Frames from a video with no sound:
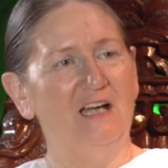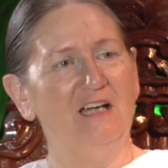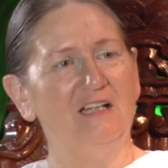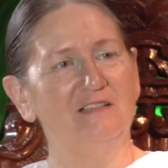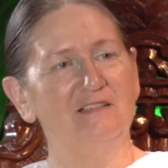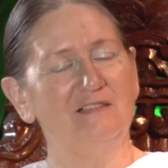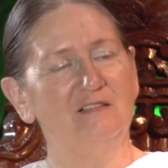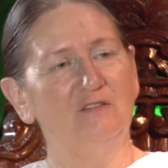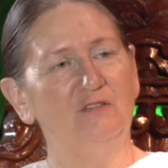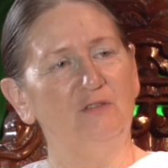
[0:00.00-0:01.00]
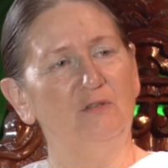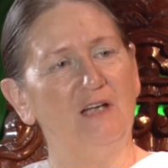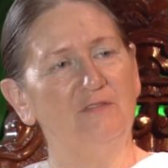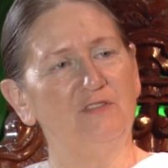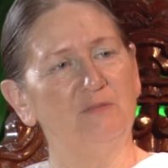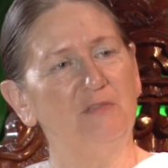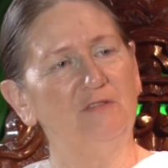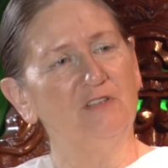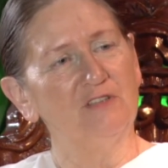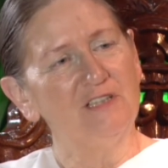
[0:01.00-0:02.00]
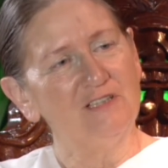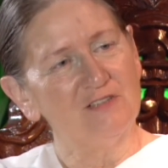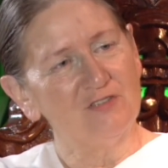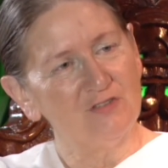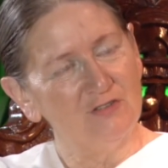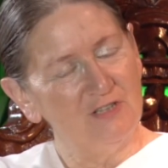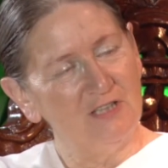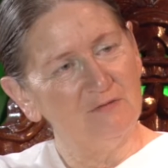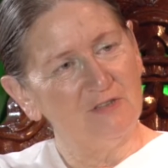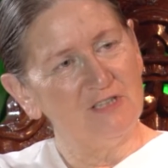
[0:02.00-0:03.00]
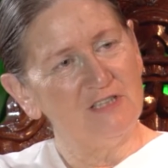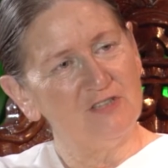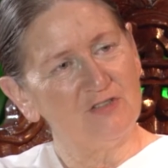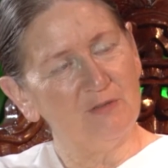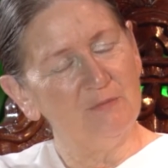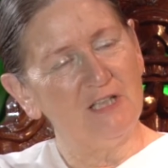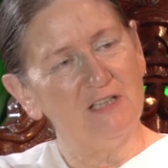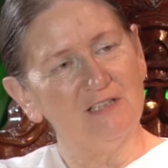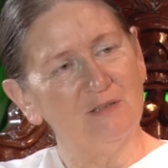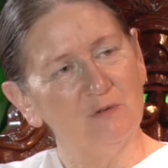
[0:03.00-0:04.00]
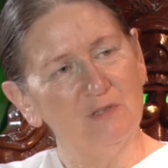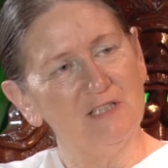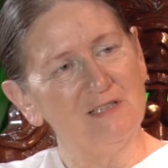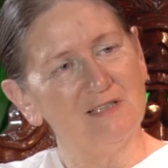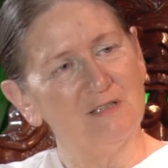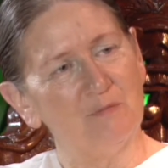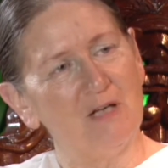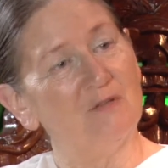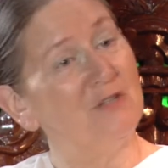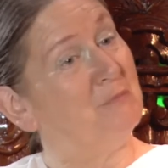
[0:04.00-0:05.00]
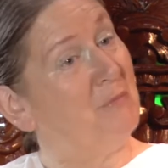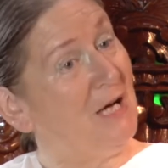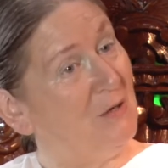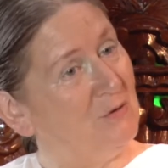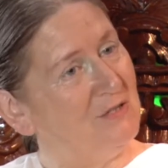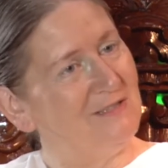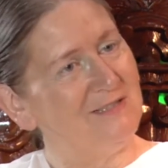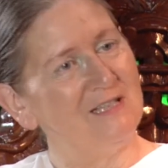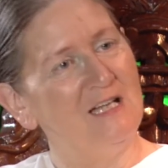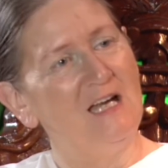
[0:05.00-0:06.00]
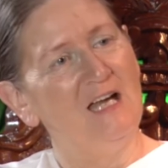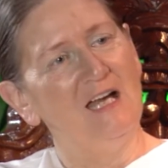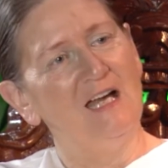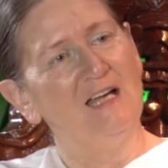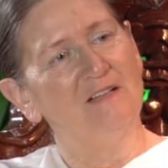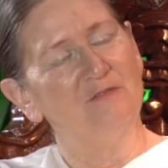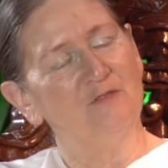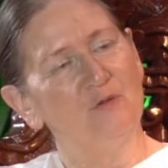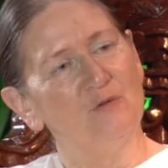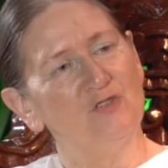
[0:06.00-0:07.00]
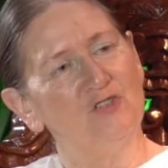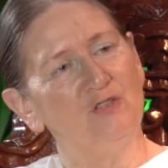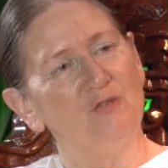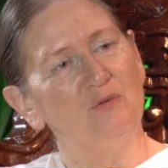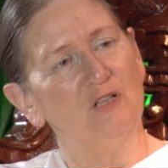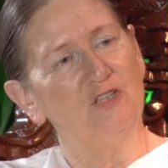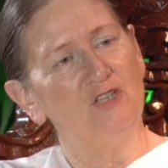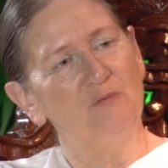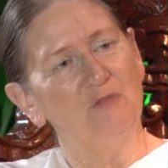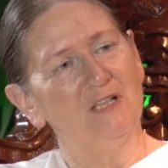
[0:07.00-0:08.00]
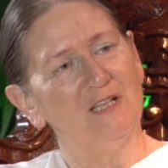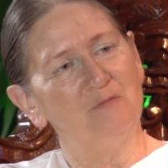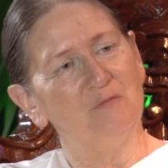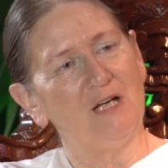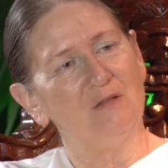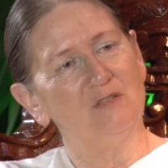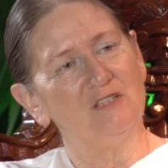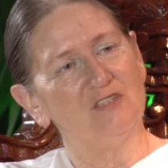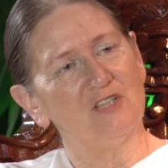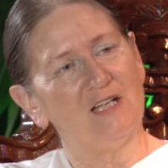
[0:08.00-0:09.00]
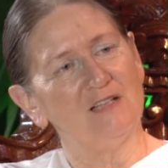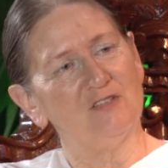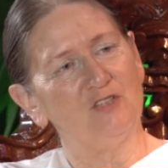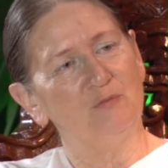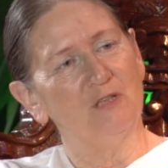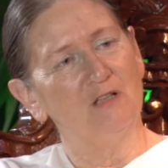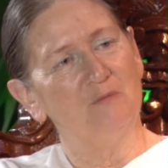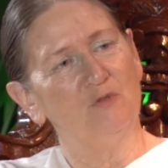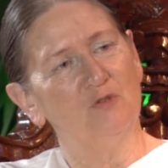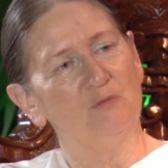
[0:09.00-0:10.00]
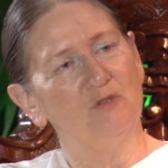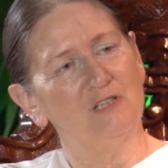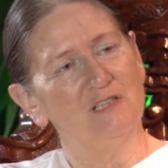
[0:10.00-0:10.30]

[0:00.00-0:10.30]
And so you have to be very discerning, very discriminating. All this is about the powers. And, of course, you accumulate powers as you become more and more